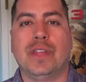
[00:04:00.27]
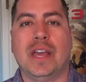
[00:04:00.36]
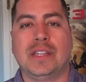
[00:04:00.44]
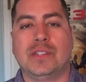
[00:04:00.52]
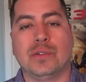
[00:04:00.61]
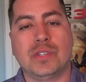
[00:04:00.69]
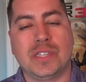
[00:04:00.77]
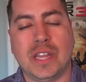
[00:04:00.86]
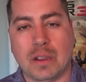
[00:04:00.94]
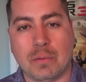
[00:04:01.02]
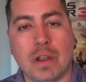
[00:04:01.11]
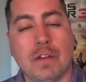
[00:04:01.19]
that, so
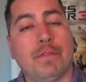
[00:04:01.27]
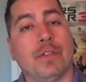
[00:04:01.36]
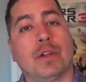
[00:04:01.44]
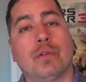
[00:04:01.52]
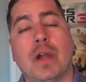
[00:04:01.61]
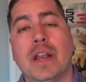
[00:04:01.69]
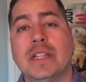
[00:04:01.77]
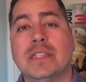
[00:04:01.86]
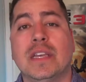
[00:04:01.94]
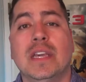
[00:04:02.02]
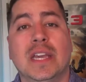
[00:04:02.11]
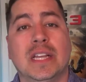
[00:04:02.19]
stick around for the credits.
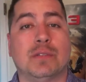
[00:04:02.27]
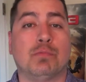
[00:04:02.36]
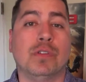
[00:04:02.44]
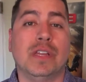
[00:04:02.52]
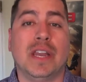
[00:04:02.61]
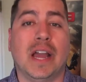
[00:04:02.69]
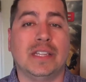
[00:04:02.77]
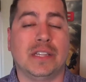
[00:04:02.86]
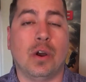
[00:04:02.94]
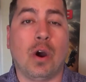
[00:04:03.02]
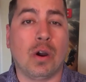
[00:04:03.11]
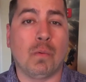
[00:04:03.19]
It's really nice
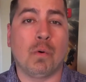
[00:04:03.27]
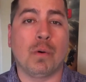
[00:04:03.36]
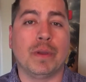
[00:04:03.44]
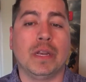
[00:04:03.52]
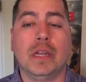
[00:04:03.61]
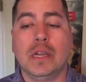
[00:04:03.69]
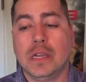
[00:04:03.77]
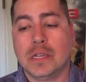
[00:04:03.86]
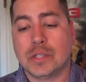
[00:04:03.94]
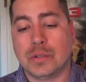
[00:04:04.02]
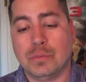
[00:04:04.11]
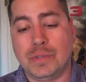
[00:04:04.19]
and heartwarming,
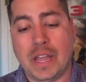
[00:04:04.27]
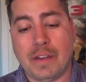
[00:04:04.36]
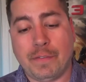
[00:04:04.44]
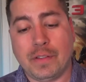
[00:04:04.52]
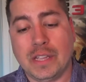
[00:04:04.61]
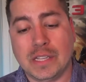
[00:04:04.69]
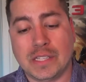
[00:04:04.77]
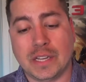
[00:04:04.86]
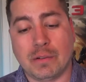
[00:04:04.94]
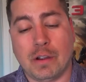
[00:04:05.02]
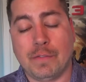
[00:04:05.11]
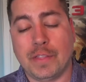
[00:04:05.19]
so definitely
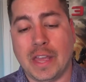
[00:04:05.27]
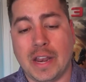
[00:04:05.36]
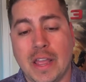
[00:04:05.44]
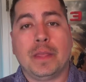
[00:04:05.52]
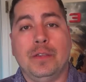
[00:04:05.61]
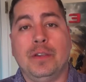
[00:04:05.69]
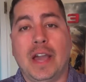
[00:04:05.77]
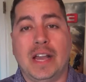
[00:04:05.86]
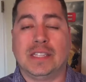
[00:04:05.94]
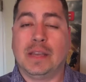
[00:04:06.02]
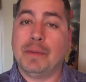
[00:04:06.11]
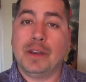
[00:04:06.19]
stick around for that. You
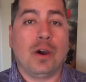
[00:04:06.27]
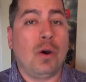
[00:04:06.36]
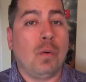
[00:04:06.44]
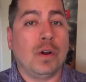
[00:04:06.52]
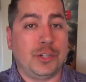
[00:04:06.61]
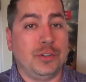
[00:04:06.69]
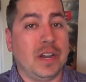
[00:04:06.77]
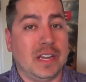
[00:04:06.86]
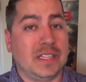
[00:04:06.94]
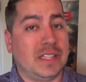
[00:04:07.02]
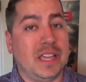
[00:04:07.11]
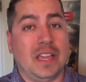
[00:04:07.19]
guys let me know what you
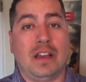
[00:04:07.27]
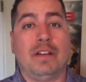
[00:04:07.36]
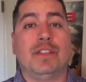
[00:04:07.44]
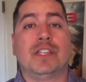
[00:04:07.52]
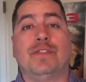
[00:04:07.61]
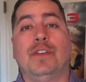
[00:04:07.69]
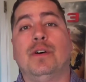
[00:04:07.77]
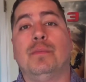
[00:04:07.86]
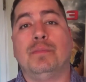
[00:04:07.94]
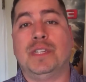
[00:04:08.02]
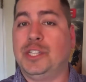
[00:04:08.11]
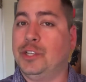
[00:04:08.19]
guys think of this
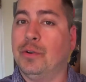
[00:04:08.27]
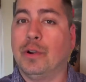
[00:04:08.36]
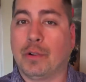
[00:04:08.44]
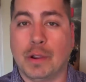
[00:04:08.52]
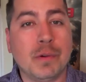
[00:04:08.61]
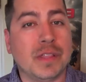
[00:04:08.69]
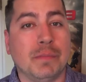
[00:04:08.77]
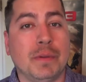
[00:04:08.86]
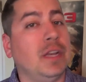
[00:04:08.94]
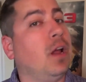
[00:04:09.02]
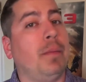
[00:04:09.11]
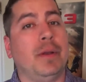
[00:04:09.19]
film. Did you agree with it
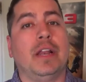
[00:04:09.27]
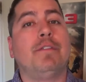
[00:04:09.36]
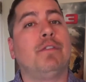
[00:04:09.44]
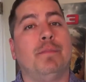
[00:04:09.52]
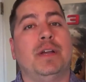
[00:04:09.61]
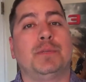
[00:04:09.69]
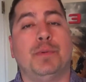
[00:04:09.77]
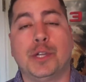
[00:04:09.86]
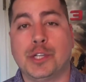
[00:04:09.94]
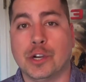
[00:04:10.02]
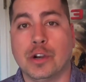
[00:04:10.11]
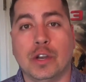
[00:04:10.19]
being nominated for Best
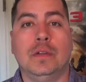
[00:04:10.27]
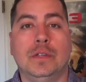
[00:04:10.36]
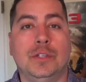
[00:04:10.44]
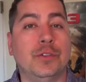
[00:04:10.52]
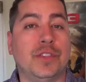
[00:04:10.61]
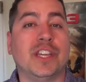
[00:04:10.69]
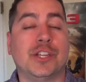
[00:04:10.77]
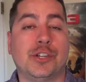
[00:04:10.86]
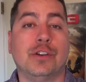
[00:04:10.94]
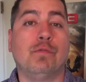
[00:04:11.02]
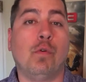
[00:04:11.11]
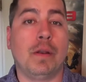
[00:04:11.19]
Picture? Do you think it should
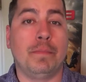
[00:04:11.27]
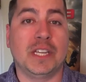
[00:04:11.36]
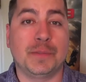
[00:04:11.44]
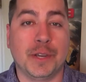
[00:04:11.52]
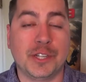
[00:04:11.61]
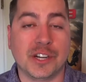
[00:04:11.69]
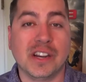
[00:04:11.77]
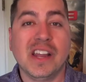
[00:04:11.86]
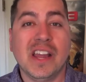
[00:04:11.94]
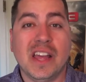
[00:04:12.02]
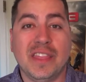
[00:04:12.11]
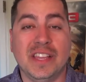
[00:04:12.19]
have won Best Picture?
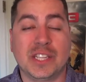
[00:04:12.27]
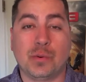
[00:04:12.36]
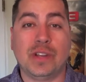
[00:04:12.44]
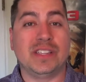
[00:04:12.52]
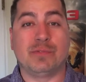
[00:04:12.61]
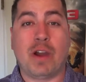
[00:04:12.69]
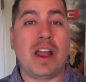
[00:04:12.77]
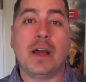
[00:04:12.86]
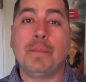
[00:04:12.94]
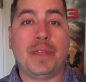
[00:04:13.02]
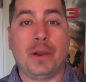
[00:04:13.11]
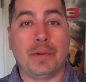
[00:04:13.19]
This one is right
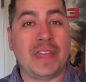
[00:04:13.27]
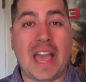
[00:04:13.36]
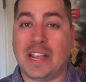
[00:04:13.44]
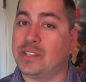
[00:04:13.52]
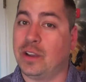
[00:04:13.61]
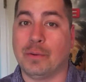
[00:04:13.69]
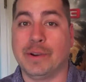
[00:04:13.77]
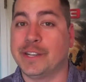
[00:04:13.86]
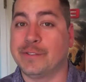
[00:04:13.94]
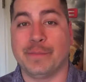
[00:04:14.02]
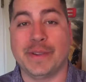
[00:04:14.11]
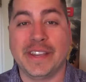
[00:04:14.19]
up there with Hacksaw Ridge
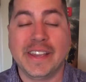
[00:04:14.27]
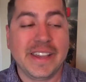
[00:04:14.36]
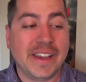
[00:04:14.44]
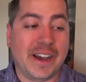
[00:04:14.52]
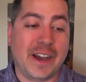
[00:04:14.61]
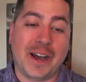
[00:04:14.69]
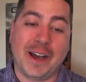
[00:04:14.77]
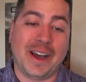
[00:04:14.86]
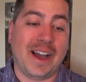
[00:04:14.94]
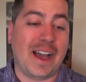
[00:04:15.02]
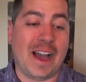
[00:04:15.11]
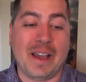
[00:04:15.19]
for me.
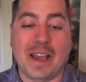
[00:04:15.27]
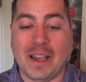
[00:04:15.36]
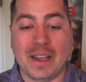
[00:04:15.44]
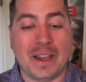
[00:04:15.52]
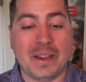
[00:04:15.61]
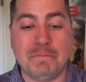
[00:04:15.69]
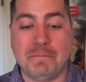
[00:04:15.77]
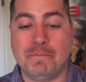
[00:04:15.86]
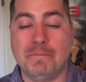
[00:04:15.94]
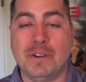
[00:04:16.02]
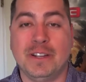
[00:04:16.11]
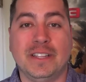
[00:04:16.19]
I
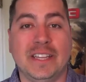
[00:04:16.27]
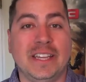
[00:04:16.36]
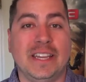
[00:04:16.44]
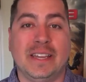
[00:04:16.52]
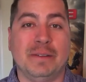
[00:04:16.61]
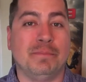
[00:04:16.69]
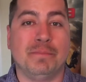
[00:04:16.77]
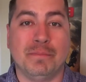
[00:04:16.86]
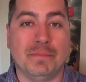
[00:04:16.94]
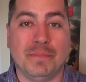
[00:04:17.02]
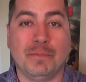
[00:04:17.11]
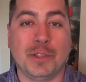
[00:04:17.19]
really am
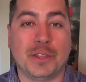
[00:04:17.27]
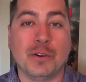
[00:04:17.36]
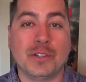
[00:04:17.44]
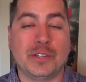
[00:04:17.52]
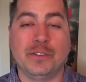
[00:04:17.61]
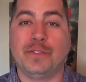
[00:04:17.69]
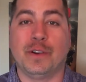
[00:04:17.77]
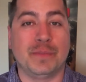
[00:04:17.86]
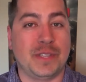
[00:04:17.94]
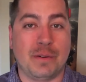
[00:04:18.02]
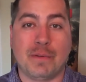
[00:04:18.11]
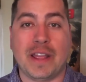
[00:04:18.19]
with those two
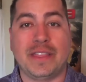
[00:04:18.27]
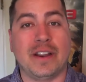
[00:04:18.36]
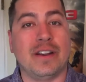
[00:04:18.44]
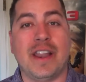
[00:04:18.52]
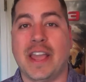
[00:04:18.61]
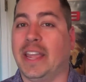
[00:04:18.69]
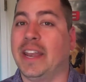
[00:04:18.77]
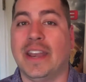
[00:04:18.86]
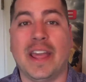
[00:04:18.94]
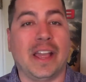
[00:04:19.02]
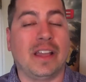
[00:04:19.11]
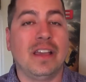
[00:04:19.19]
films. They're right there neck and
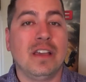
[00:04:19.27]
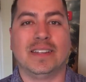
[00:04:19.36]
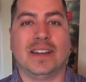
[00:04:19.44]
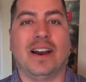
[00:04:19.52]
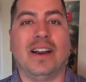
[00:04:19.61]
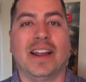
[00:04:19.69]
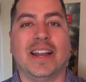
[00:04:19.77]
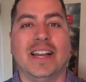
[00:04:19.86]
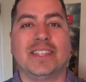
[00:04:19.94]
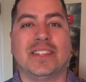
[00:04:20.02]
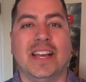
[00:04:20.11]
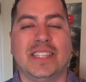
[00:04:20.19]
neck. Alright
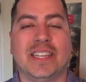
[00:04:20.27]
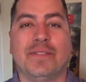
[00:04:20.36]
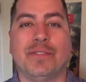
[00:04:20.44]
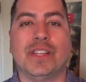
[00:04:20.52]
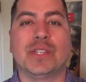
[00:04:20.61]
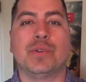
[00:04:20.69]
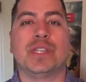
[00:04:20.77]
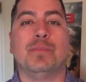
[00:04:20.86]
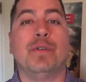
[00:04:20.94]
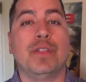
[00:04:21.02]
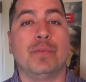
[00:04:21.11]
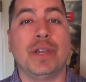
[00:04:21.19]
guys, so that's it for this week's
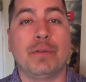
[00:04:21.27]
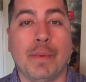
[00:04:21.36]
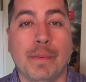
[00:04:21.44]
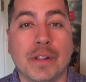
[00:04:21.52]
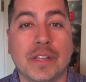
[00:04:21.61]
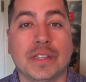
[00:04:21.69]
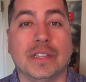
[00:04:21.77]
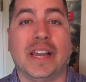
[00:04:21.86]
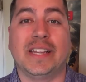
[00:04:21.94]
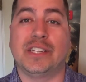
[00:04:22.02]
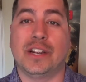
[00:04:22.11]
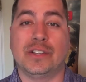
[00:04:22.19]
Movie of the Week. Remember to click the
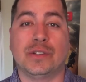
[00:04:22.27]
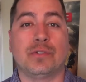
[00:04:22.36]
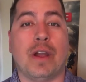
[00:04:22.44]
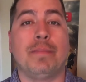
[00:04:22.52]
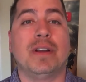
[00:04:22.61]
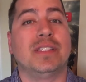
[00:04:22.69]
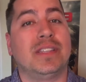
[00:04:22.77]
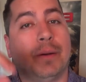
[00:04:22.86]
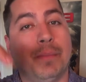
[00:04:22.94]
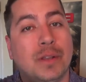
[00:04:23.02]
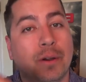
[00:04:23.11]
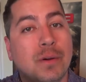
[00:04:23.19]
like, share, subscribe buttons
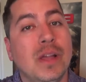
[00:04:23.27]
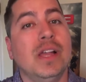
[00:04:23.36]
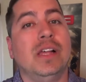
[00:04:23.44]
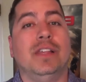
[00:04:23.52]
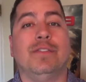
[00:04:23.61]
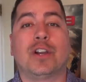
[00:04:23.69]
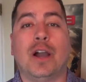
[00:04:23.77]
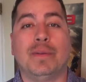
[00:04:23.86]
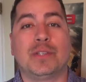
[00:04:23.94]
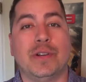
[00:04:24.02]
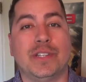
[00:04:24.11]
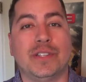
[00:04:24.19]
down below. Leave your
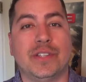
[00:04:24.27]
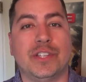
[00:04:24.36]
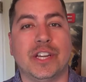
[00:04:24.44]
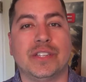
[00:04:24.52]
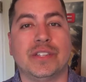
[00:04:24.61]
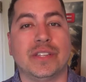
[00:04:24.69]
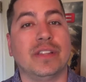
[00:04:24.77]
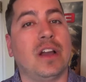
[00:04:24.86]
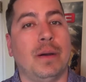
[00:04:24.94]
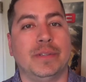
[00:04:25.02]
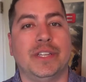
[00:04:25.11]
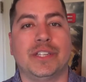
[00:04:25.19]
comments, questions, suggestions in the
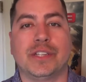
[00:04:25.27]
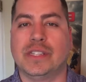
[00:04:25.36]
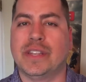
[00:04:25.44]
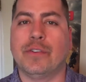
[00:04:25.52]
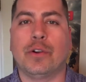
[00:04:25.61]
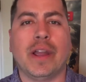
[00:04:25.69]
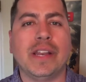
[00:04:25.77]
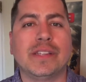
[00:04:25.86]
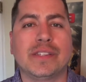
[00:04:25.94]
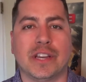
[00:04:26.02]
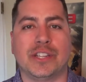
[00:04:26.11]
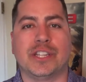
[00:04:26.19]
comment section. Let's have a great
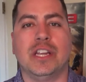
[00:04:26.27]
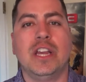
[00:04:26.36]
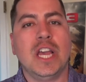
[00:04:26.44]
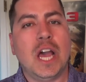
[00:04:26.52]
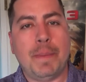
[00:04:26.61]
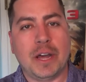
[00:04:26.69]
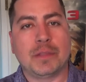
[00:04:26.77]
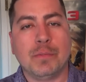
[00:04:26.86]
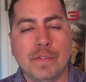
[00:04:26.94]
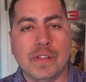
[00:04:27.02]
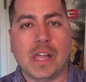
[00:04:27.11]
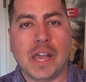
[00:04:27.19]
discussion about the
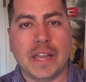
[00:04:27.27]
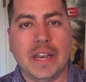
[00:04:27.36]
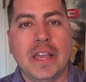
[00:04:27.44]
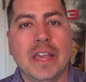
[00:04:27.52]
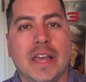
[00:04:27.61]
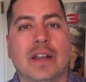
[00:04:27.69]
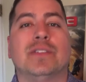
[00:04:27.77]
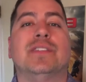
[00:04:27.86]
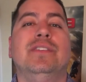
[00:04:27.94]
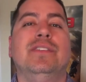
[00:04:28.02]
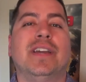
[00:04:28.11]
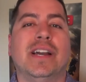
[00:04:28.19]
movie Lion, and I'll
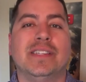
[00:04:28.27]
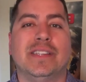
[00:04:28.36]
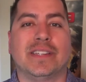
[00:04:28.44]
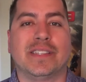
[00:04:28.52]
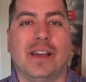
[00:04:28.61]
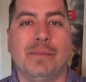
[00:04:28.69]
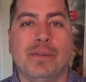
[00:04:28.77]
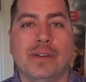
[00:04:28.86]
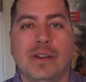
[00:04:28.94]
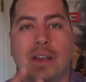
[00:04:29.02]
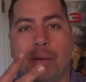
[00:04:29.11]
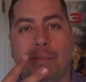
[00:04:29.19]
see you guys next time.
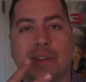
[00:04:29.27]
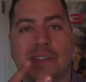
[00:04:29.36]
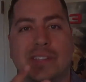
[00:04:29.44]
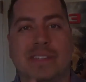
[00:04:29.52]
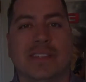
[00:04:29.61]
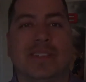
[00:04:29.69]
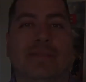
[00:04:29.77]
Peace.